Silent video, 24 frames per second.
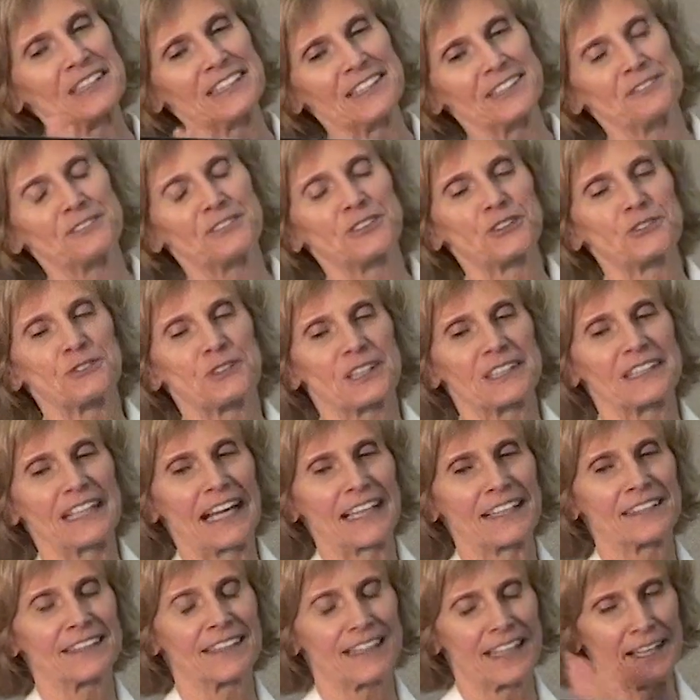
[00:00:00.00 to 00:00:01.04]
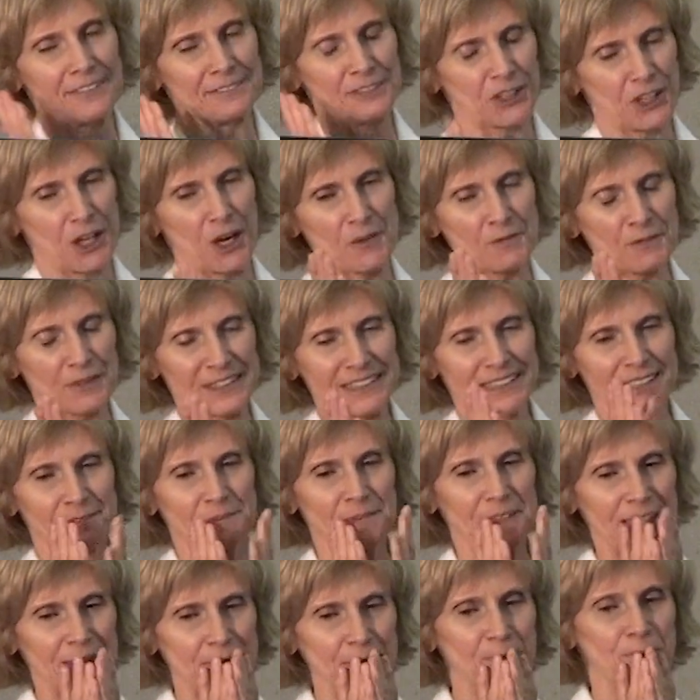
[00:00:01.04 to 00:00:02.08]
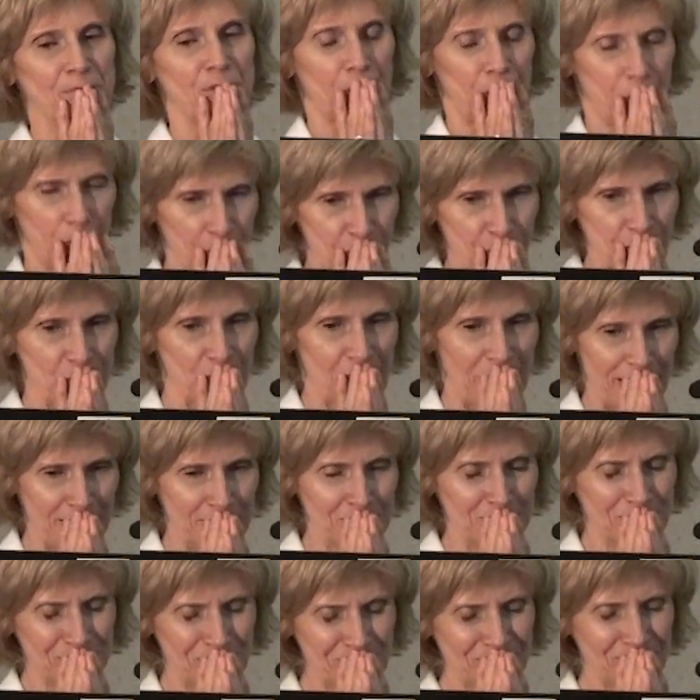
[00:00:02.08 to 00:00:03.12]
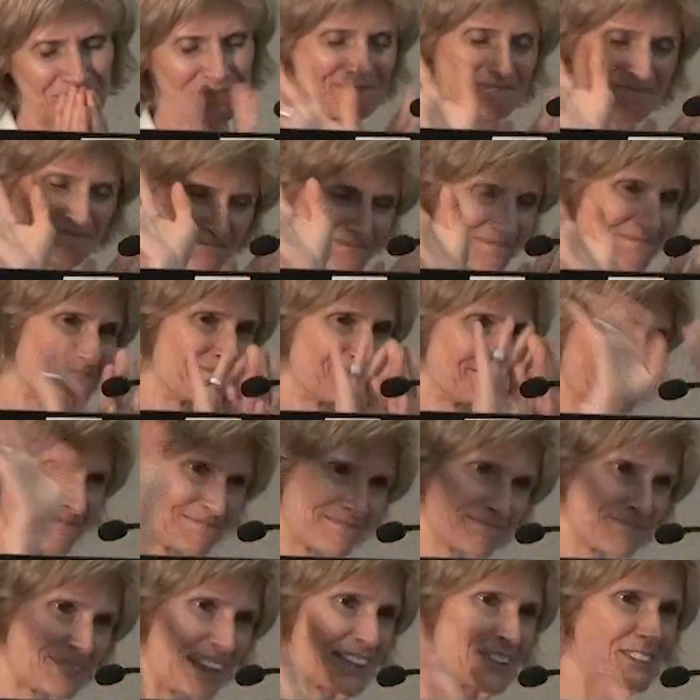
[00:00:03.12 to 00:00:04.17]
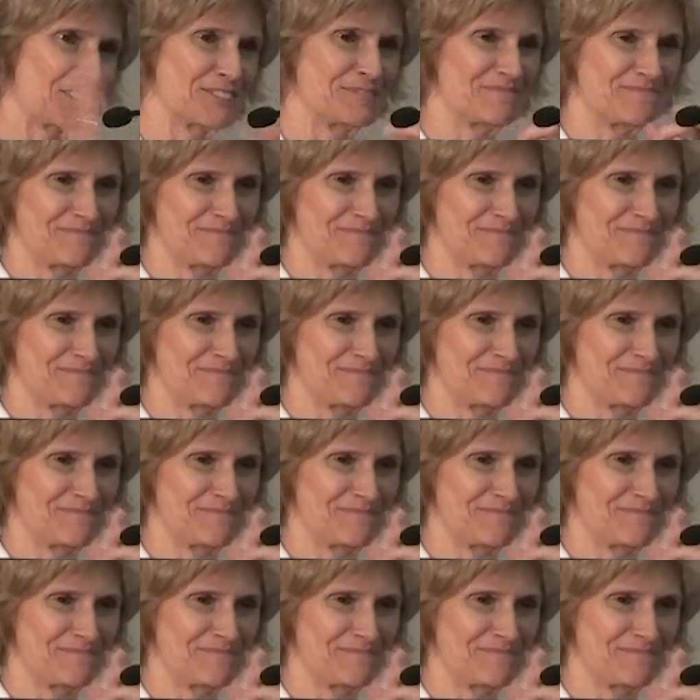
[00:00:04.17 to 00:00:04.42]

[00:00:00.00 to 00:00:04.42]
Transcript: going to leave you with that. They have accompanied me the whole way. Thank